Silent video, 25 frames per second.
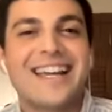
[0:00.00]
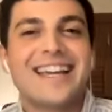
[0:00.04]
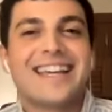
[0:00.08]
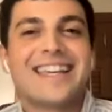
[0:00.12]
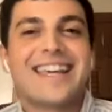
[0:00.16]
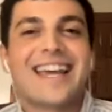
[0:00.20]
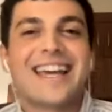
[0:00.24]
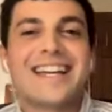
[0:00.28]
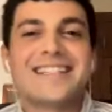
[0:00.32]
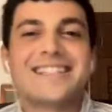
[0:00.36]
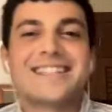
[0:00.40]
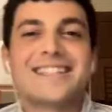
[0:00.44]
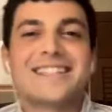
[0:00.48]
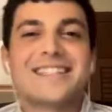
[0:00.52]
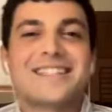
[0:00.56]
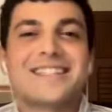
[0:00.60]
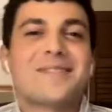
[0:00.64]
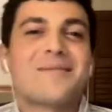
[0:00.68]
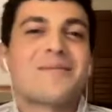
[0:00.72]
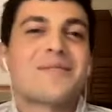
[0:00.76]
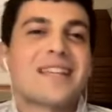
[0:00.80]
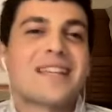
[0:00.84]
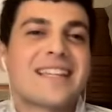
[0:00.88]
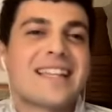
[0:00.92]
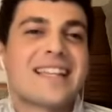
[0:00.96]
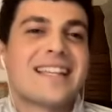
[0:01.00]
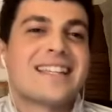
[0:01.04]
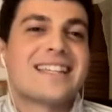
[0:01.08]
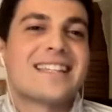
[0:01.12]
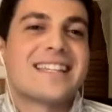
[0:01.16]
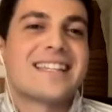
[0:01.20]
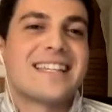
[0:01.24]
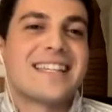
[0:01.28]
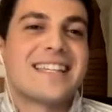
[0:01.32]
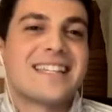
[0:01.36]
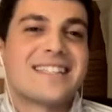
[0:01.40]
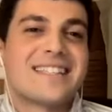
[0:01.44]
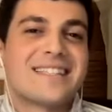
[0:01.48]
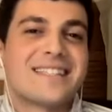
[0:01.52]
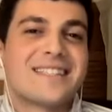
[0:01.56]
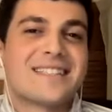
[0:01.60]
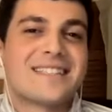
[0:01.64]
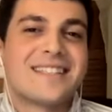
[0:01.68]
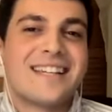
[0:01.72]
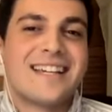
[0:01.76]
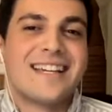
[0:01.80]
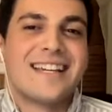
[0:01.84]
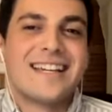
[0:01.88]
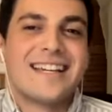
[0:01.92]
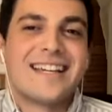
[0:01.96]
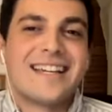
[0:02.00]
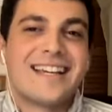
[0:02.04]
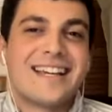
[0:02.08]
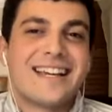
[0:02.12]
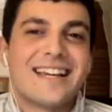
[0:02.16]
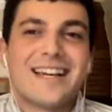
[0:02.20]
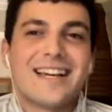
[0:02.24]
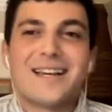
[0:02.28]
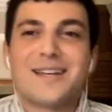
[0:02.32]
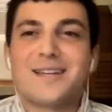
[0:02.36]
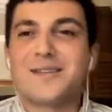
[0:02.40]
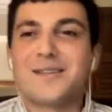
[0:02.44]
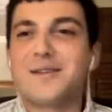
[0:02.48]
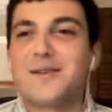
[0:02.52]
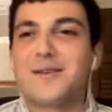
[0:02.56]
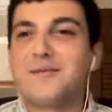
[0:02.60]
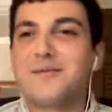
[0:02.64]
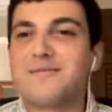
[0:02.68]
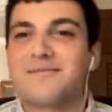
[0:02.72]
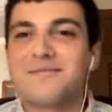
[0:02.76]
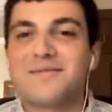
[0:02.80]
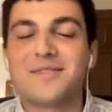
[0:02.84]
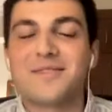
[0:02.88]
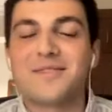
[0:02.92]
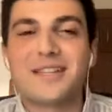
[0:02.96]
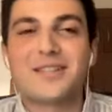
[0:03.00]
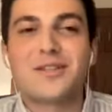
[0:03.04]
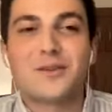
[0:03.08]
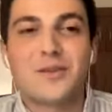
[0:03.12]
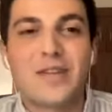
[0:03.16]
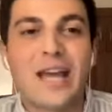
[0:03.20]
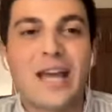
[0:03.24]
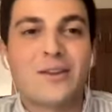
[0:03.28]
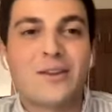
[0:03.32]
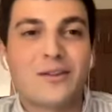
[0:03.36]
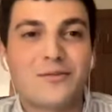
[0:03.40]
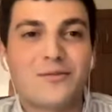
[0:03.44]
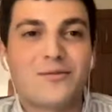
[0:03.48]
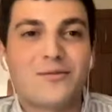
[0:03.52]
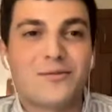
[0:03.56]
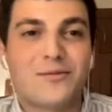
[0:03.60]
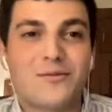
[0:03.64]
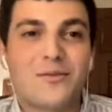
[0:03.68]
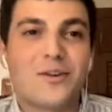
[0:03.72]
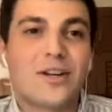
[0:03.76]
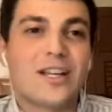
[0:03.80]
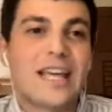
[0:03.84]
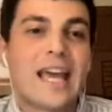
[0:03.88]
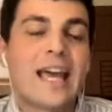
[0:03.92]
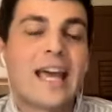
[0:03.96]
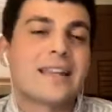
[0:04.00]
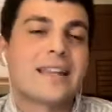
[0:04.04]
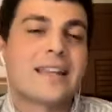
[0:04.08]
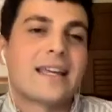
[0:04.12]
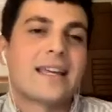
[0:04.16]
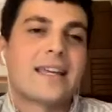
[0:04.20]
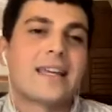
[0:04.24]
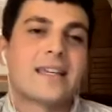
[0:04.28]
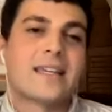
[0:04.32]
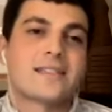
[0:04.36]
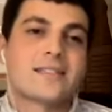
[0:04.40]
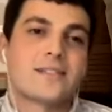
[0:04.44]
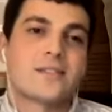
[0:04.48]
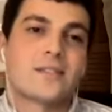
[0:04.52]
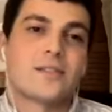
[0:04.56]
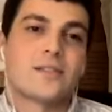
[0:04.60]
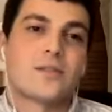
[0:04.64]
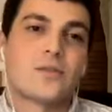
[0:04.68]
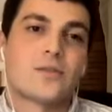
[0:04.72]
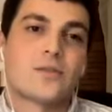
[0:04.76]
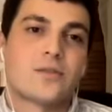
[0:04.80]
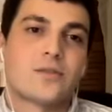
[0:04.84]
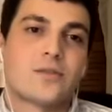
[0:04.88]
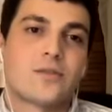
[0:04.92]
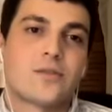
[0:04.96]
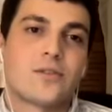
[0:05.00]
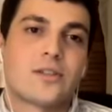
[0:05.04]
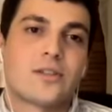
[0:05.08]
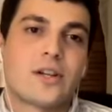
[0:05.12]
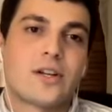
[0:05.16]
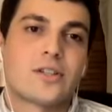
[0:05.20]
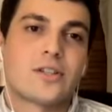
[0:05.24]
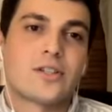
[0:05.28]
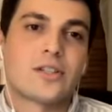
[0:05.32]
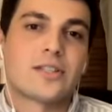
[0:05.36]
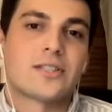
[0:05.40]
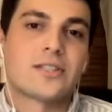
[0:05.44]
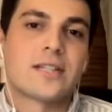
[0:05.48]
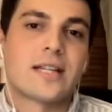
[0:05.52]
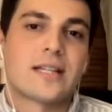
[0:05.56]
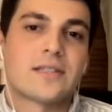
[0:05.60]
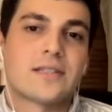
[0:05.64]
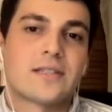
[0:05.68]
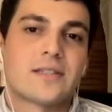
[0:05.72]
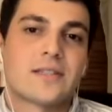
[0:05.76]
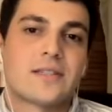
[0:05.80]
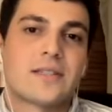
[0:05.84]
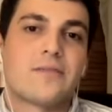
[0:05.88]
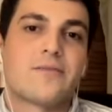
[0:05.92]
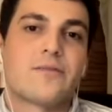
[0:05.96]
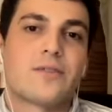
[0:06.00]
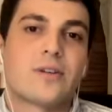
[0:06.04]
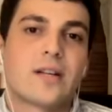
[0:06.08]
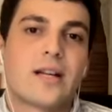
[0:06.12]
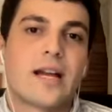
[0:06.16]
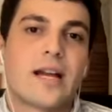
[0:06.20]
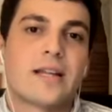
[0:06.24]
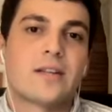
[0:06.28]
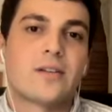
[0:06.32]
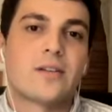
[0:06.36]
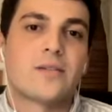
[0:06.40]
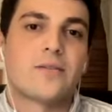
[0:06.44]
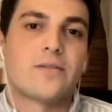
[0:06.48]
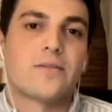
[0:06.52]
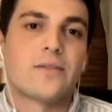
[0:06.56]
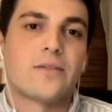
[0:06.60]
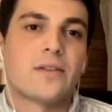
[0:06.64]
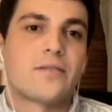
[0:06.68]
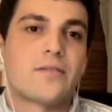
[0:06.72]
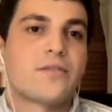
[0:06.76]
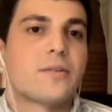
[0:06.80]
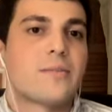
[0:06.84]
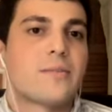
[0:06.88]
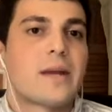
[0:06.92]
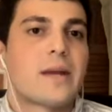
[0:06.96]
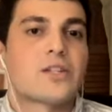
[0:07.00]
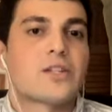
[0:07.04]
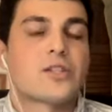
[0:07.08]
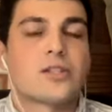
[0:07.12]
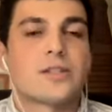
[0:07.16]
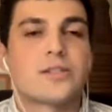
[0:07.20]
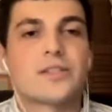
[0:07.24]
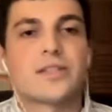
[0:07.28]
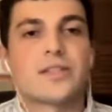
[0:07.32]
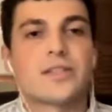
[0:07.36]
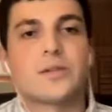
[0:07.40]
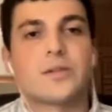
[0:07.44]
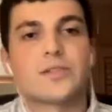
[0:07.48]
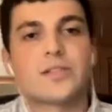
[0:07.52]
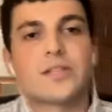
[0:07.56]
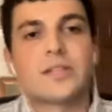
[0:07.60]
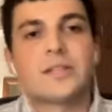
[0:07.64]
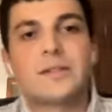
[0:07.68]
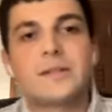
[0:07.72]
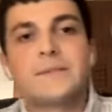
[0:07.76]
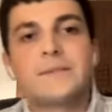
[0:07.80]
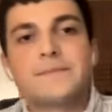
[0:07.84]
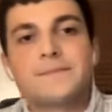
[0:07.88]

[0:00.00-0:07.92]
Yeah, it's something that is, that you cannot forget, I guess, to a large extent. It's a different kind of information and skill set.